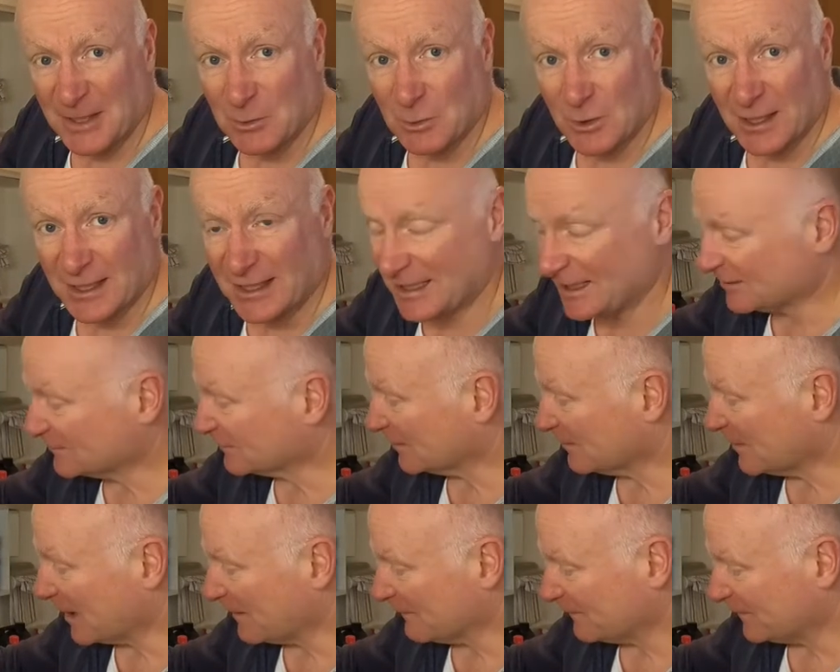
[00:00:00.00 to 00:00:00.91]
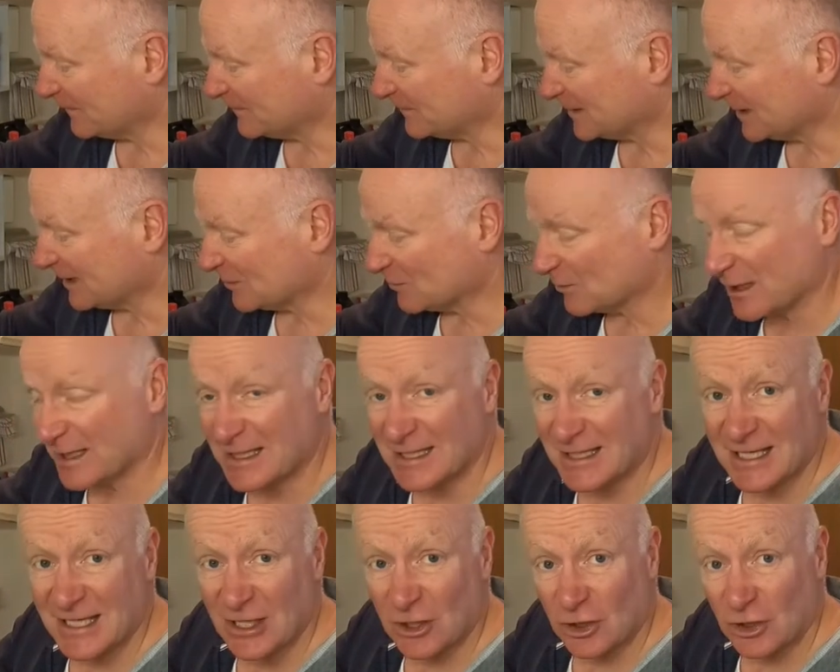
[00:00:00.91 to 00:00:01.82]
big one of these for about 15
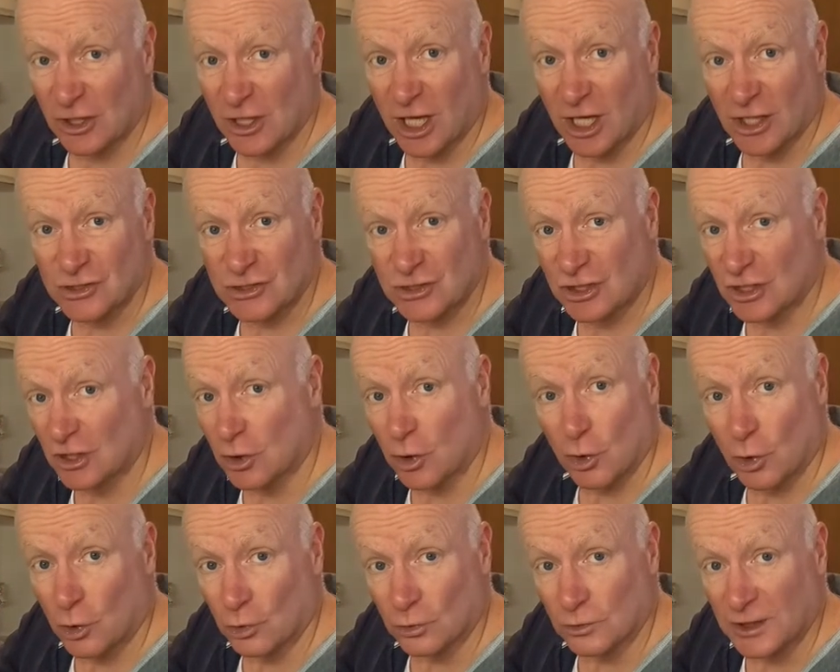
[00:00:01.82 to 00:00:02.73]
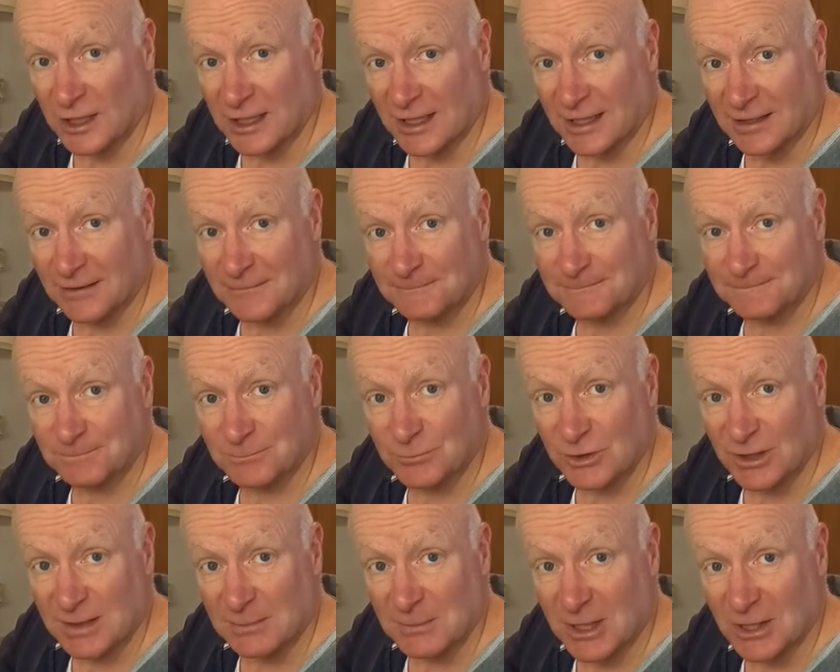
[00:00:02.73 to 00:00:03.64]
quid and it'll last you all year
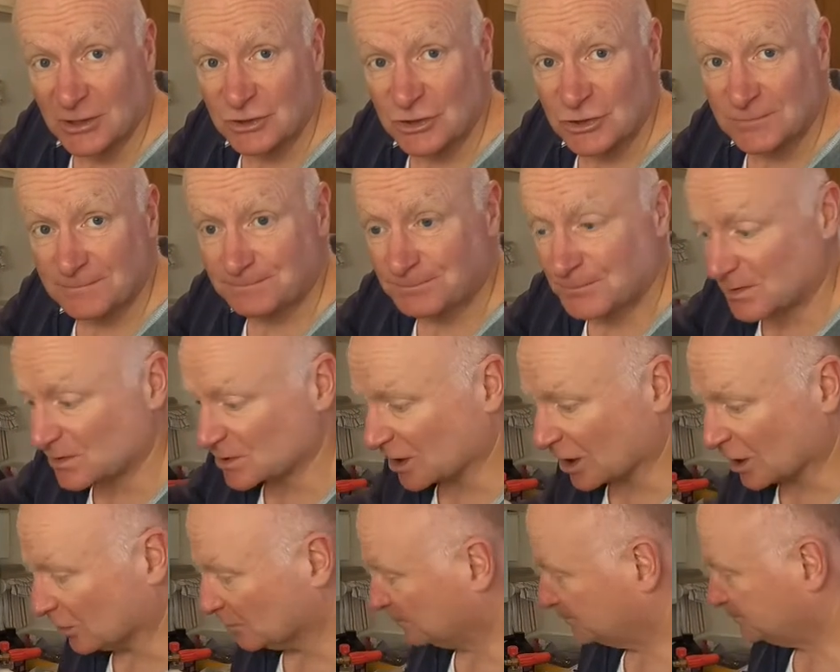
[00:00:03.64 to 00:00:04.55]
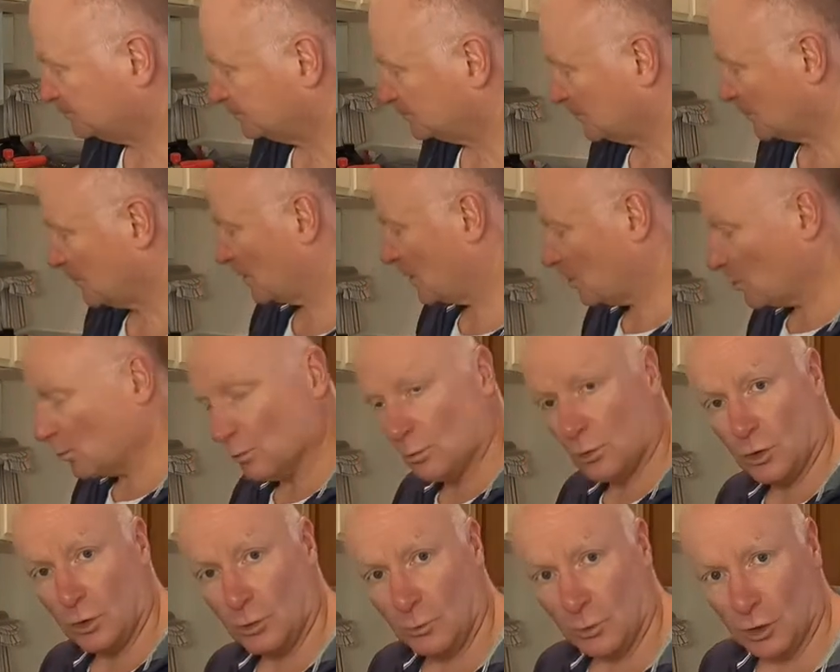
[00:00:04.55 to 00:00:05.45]
pretty much. So
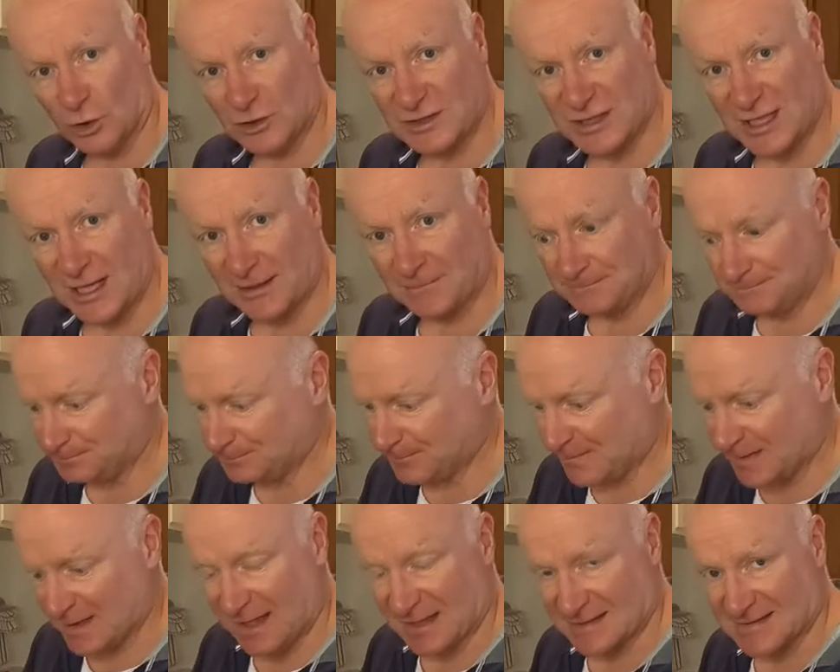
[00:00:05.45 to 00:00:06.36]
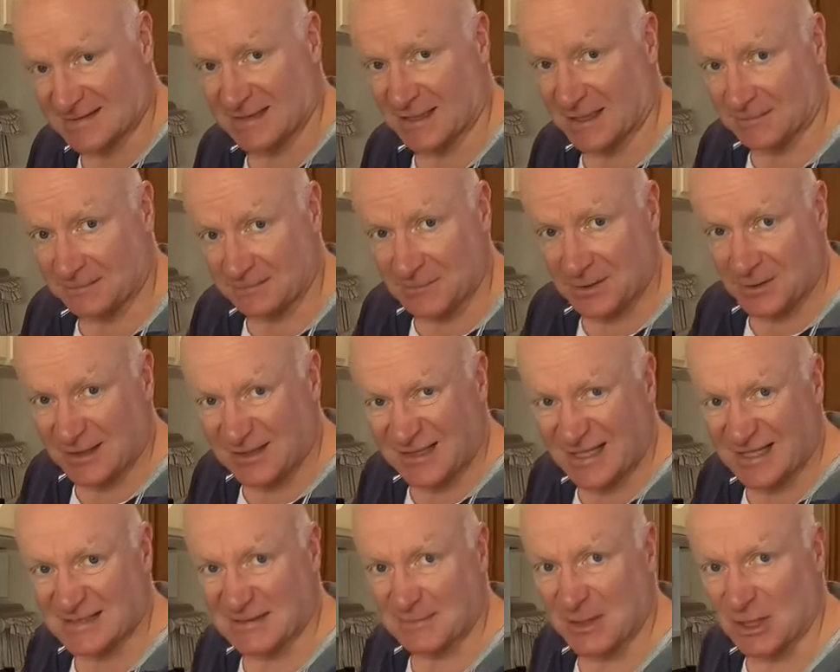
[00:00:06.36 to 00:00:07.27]
warm water, that's a
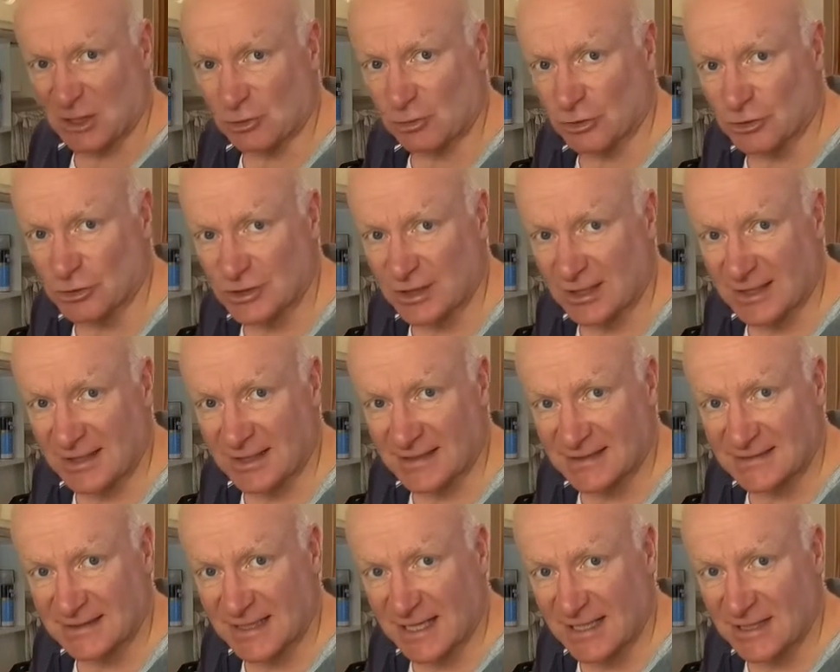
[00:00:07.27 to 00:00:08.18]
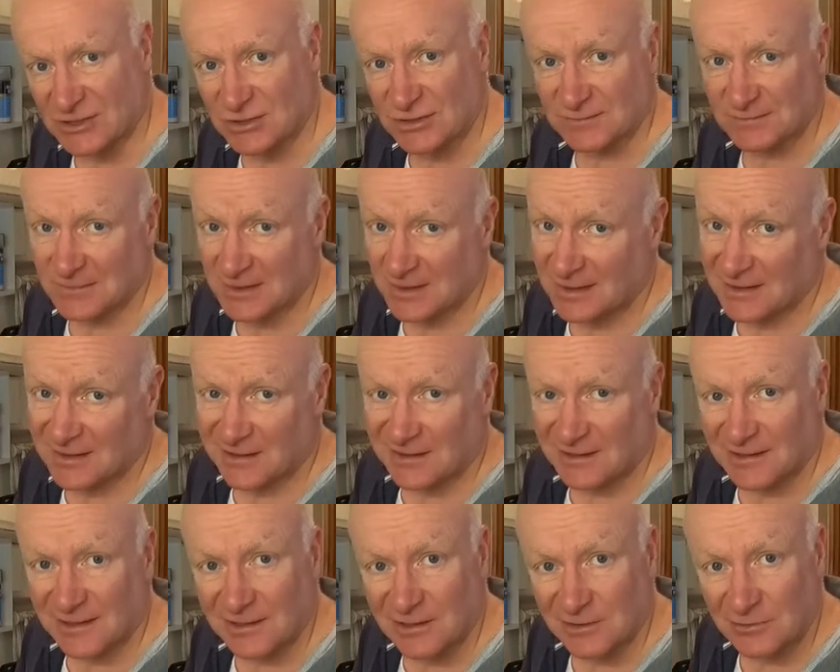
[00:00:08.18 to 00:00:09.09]
bit crucial at this stage.
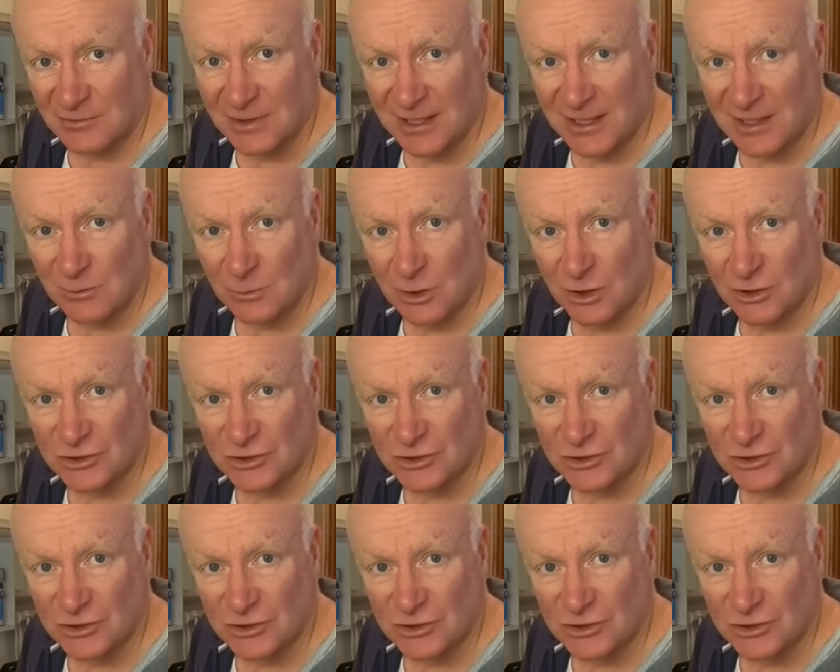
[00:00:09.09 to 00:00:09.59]
Then go get it